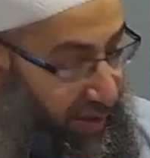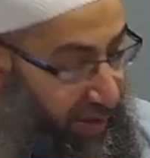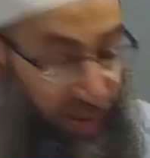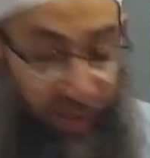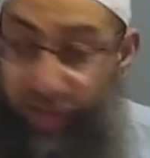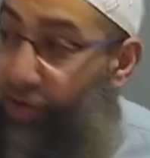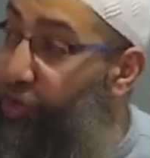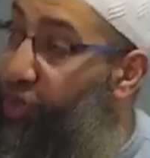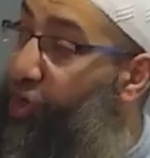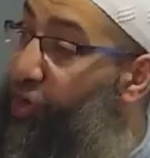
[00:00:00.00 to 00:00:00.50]

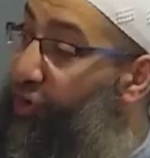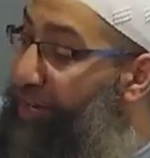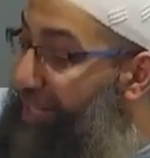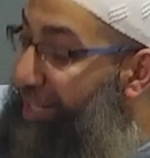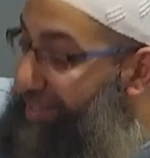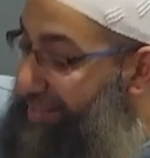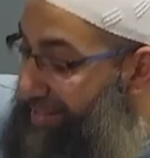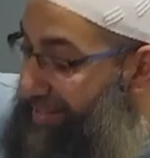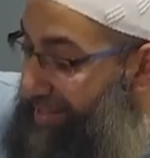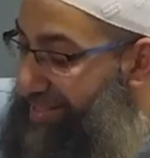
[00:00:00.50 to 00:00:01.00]
Their
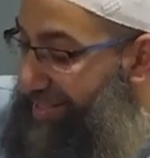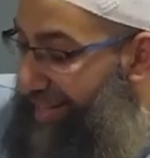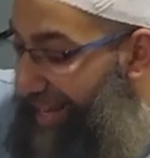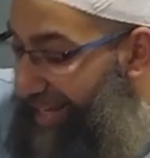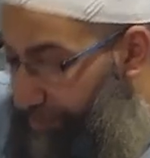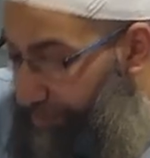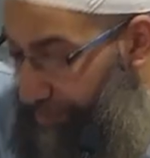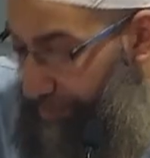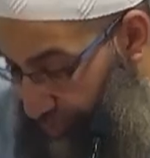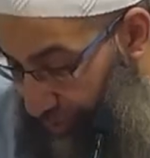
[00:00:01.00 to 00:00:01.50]
greatness
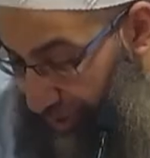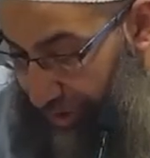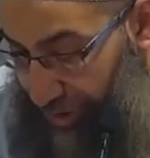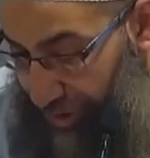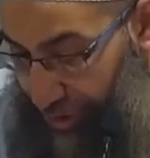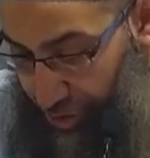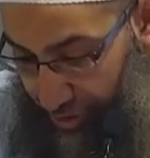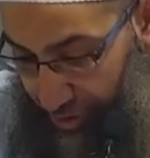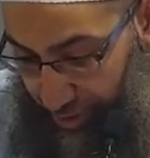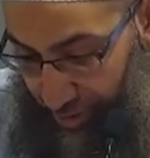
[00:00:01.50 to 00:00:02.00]
can't be
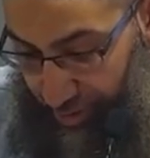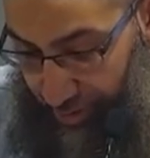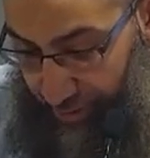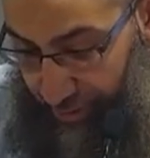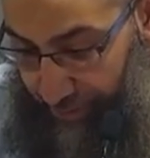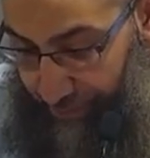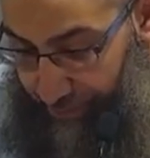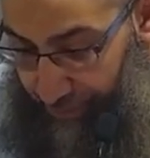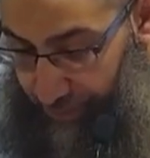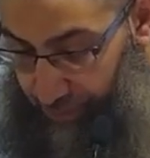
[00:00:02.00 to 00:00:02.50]
reached,
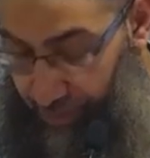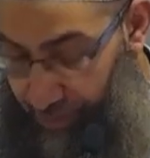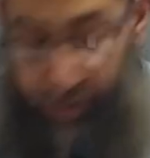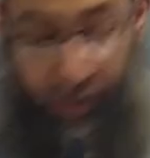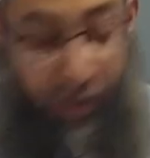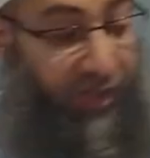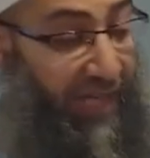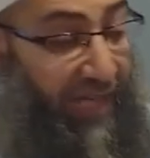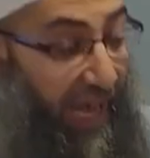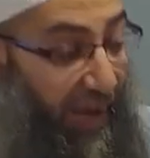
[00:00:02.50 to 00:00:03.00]

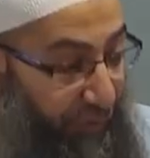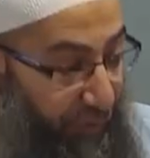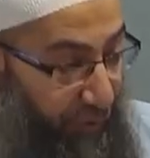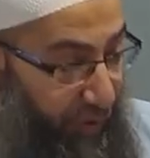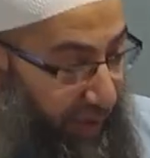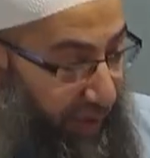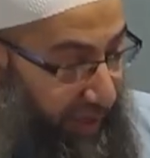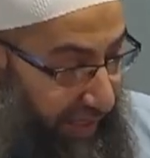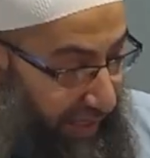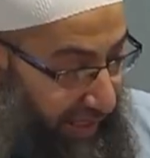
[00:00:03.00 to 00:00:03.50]
because
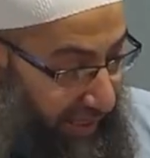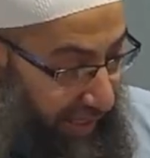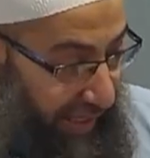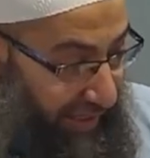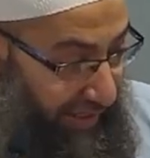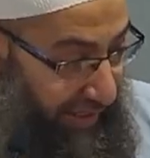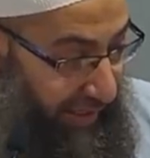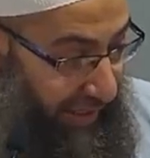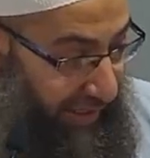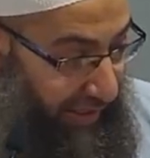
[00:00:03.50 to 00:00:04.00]
everything they
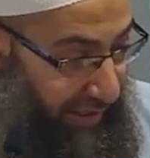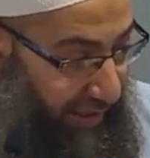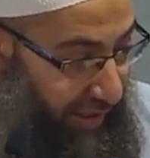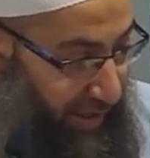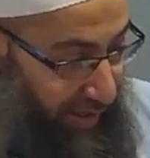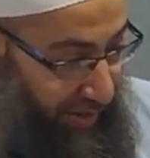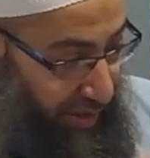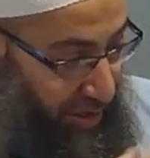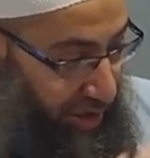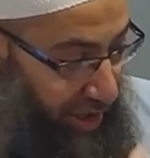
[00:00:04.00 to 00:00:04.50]
did,
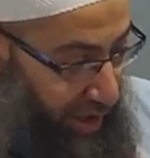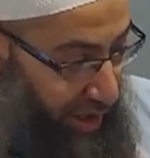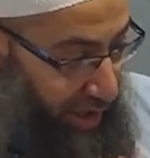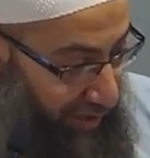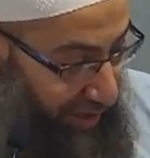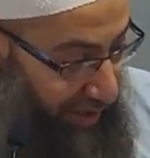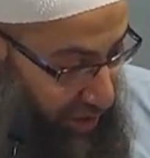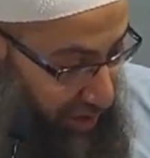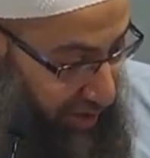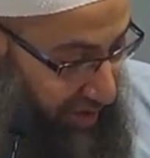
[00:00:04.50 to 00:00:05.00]
the
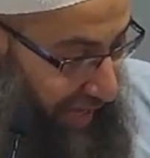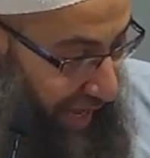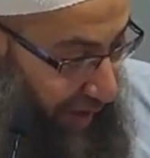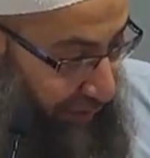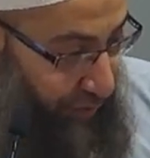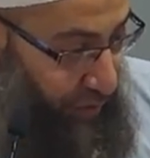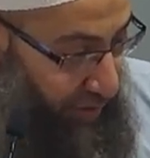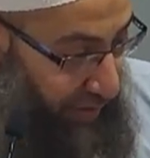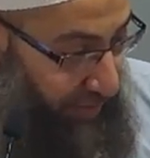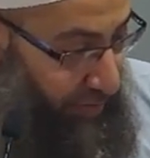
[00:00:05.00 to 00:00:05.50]
generations
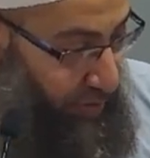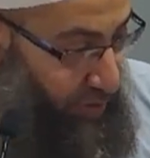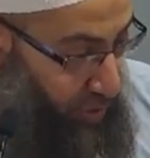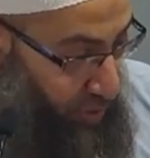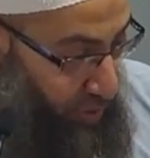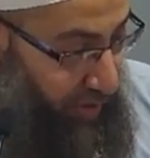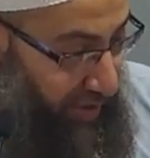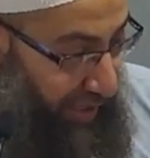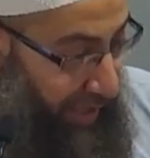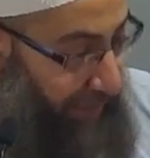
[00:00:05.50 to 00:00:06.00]
after them
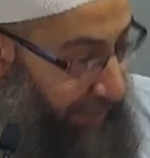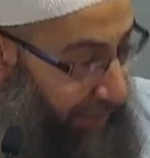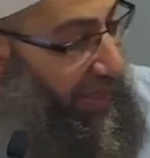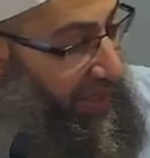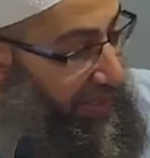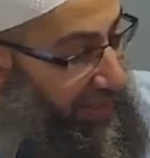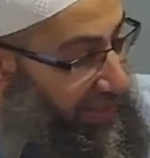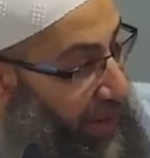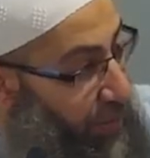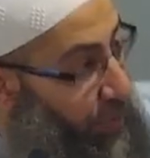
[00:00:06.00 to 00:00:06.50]
do them,
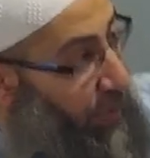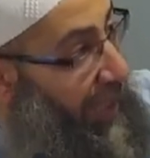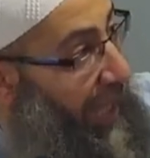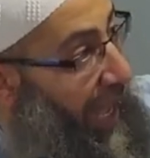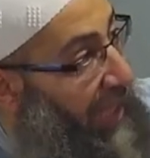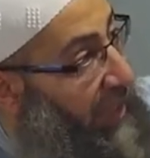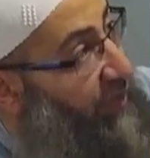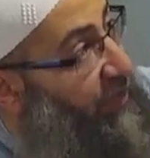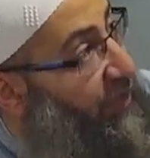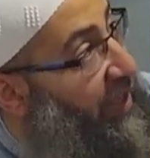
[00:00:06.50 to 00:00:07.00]
that will
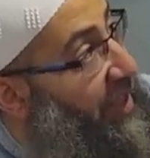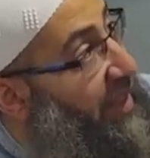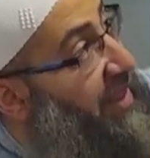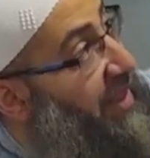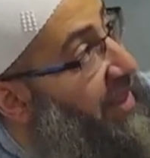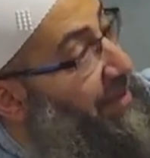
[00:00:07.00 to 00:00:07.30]
elevate